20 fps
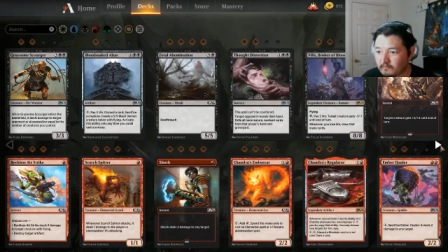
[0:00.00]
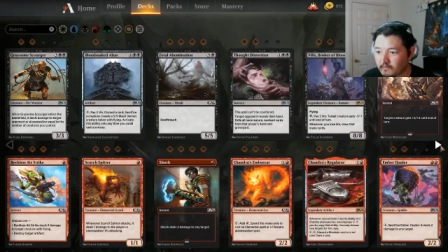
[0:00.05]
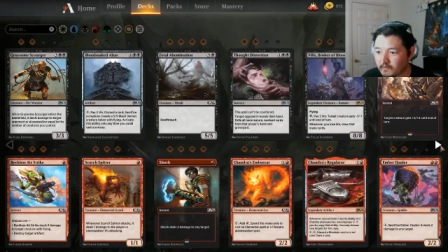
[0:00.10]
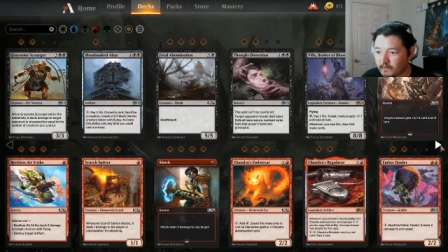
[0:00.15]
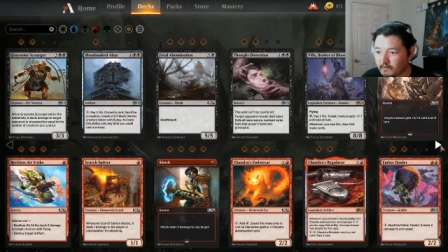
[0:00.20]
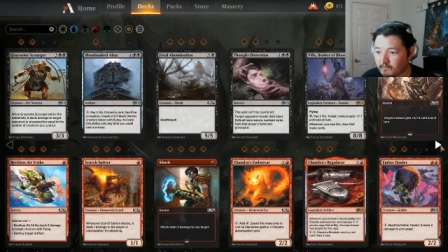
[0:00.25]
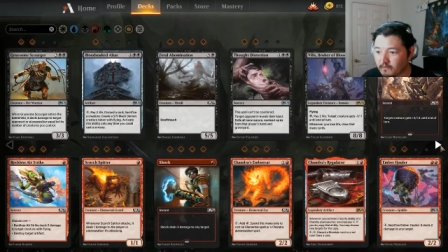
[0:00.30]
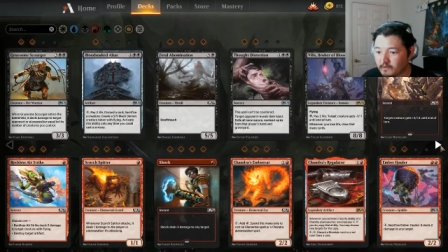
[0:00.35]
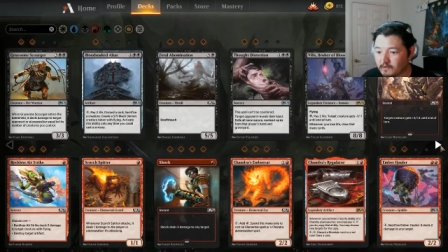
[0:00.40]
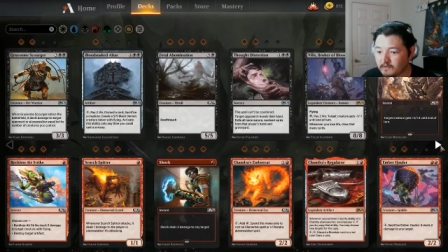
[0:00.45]

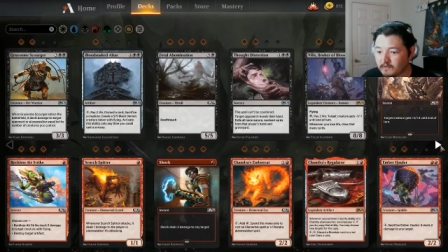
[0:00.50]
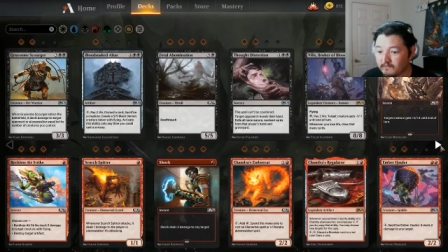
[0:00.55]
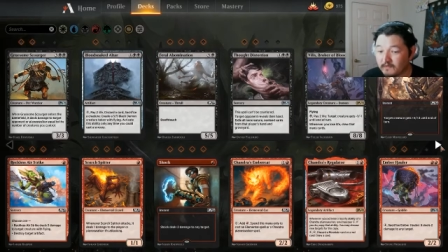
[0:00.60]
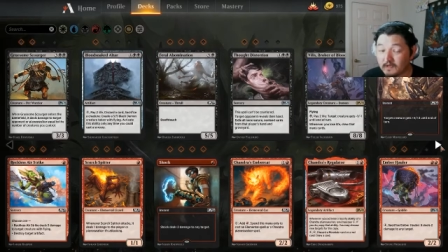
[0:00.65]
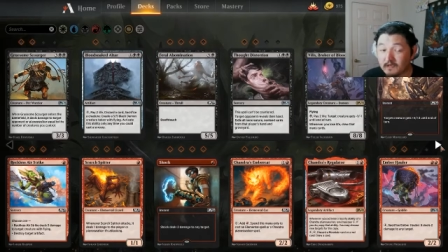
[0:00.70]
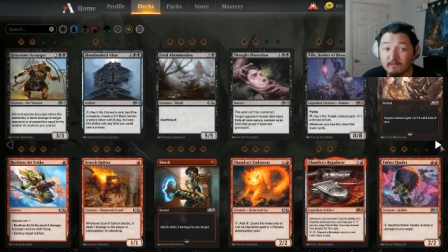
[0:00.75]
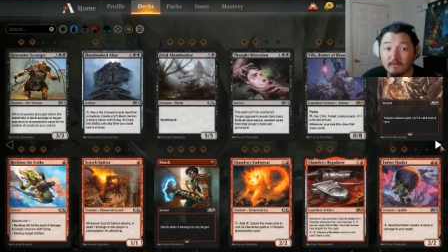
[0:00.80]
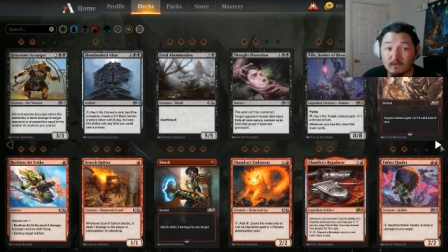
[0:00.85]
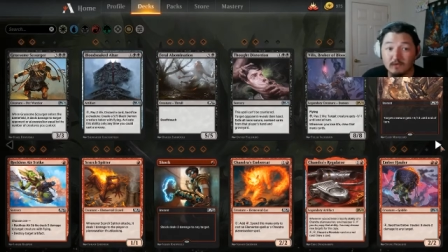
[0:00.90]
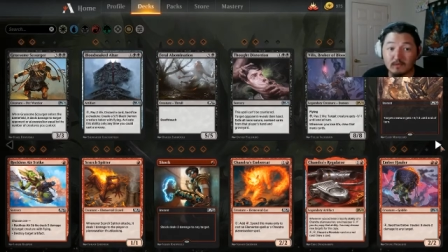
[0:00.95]
Of course, if
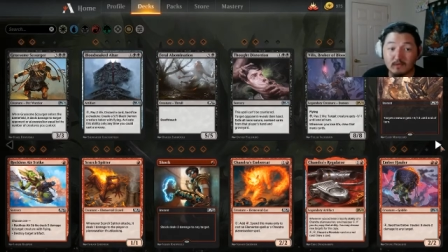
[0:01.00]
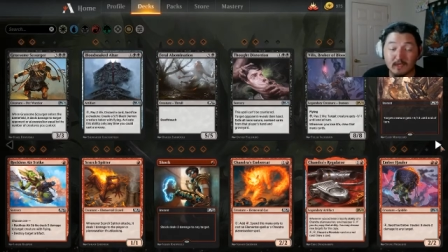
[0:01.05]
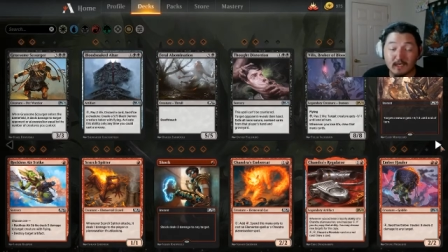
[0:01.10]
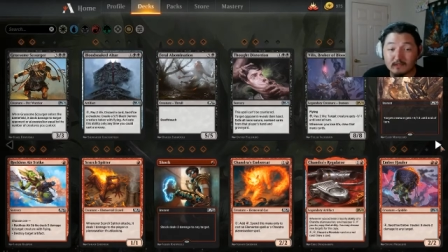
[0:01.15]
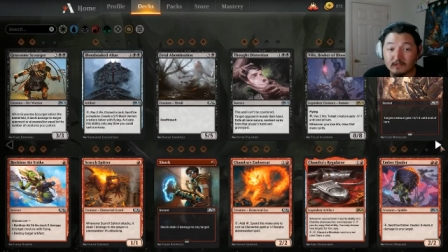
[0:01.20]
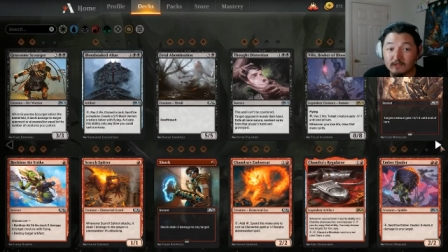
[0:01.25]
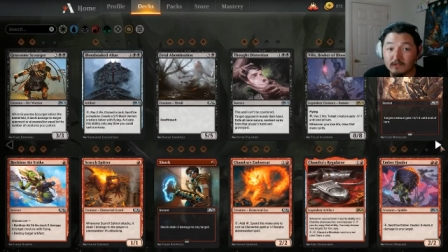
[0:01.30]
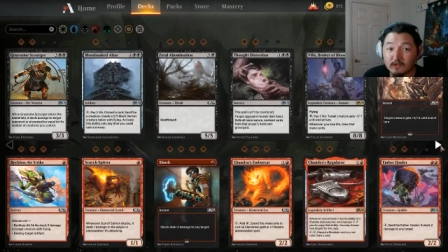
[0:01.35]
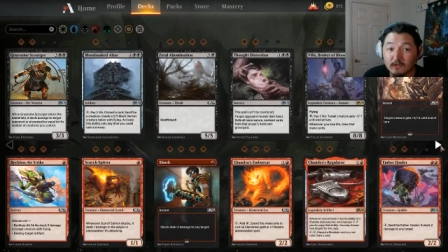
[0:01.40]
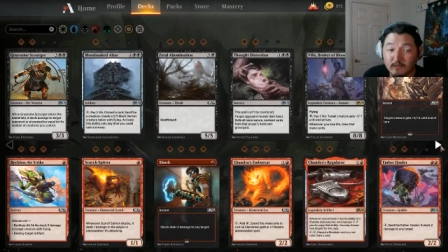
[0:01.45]
any of you would
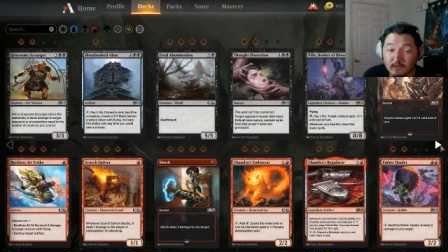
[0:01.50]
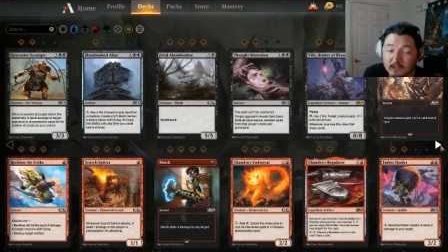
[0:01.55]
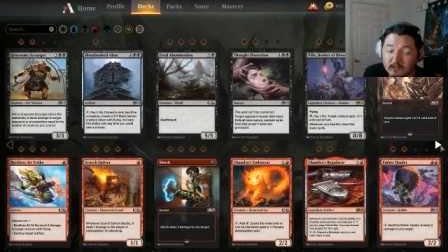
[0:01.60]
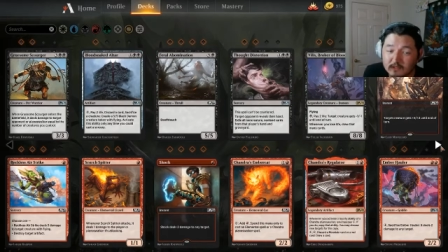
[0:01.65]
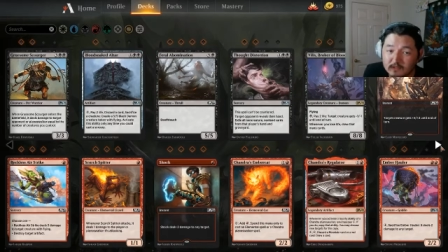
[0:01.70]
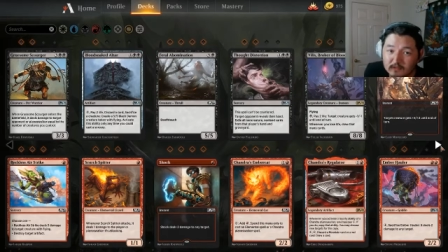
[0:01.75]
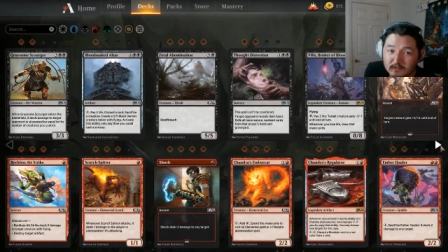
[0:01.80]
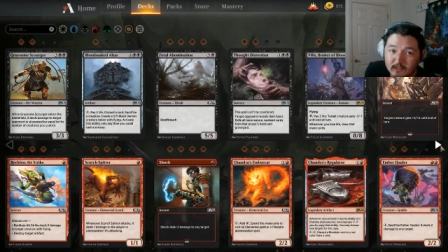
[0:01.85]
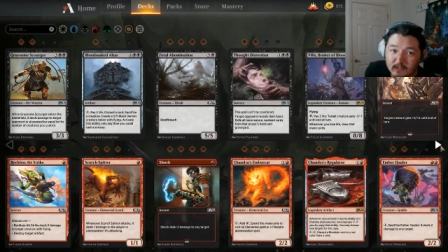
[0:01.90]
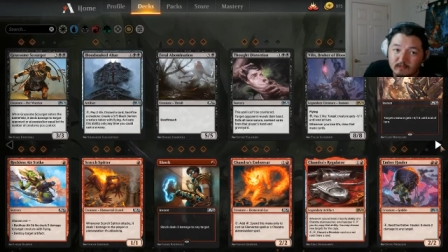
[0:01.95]
like to join me on
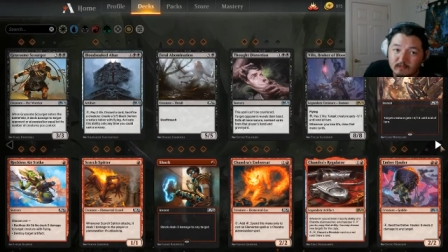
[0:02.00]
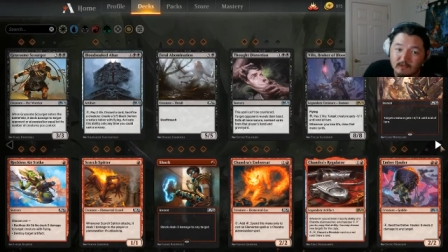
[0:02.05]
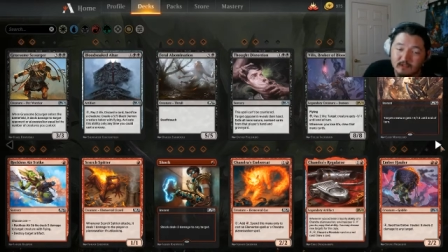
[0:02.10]
stream,